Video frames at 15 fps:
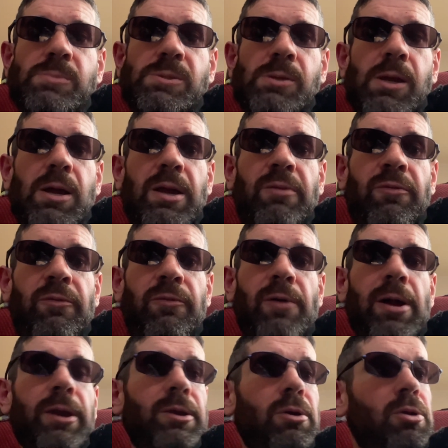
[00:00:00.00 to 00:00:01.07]
I
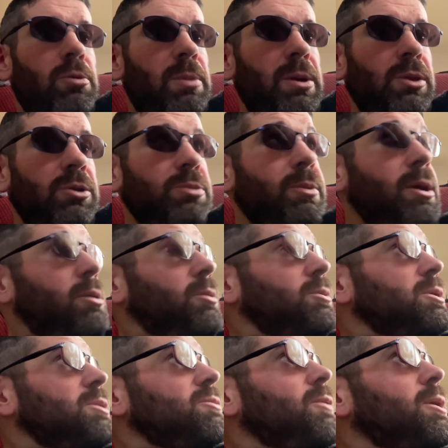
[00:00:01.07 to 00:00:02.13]
fucking don't hope I lose power with
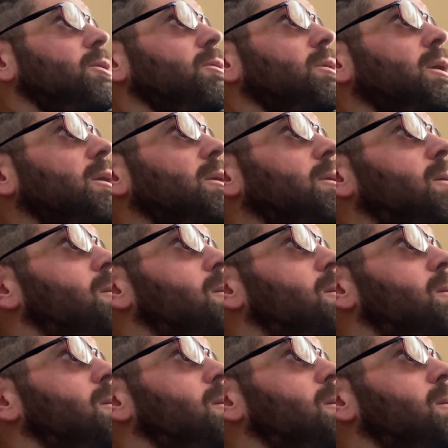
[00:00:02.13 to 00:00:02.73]
this fucking hurricane.